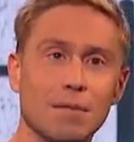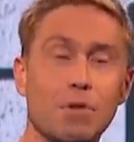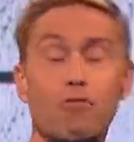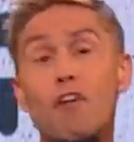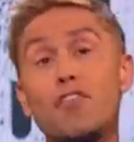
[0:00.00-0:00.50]

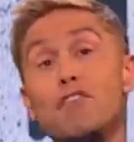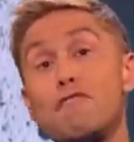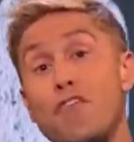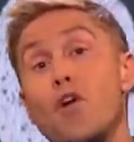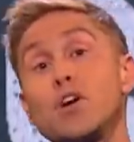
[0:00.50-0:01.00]
But rather than
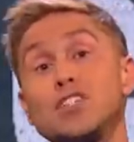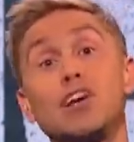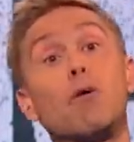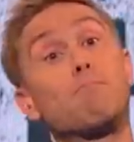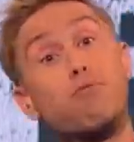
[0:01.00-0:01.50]

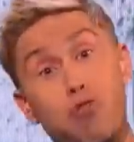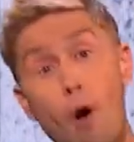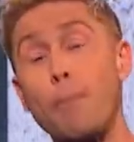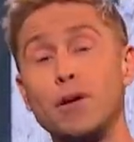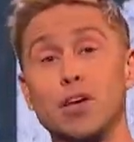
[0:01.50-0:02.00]
focusing on
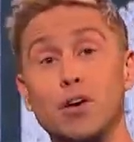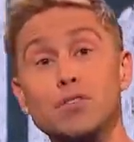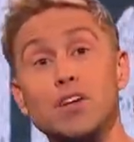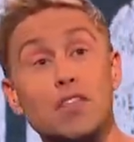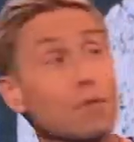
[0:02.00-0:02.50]
proper news,